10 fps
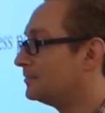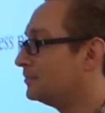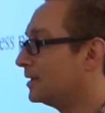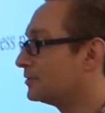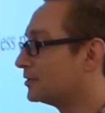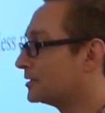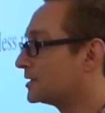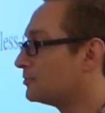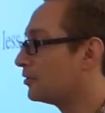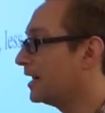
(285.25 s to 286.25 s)
but
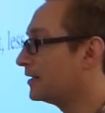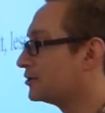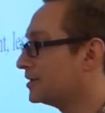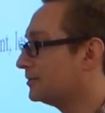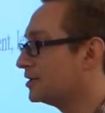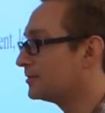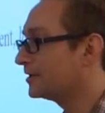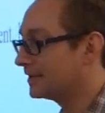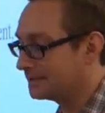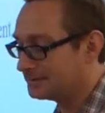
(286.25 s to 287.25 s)
produces more energy when you
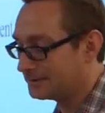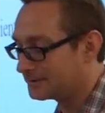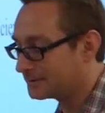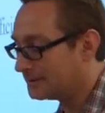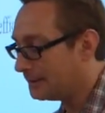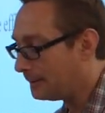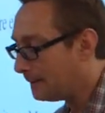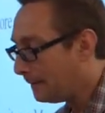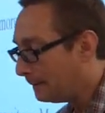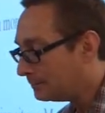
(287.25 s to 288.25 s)
burn it? So
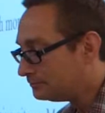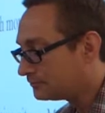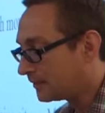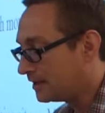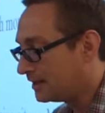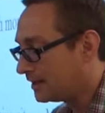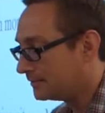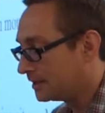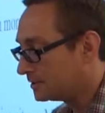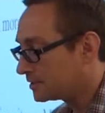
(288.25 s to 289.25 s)

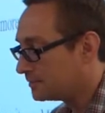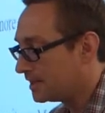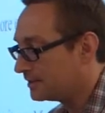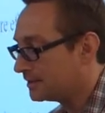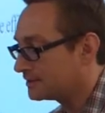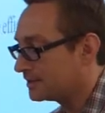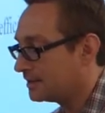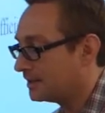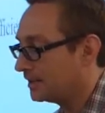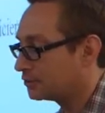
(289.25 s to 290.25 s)
it used to be that
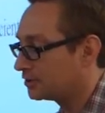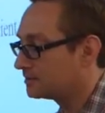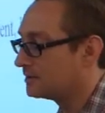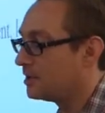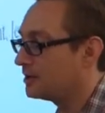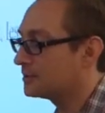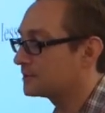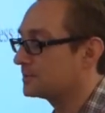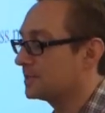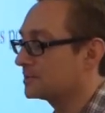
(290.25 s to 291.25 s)
a trip to
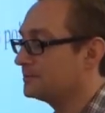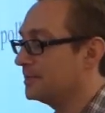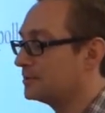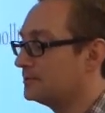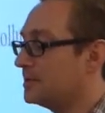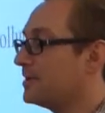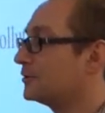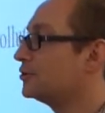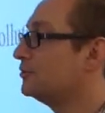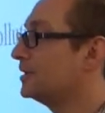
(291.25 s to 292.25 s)
Mars was estimated to be about 2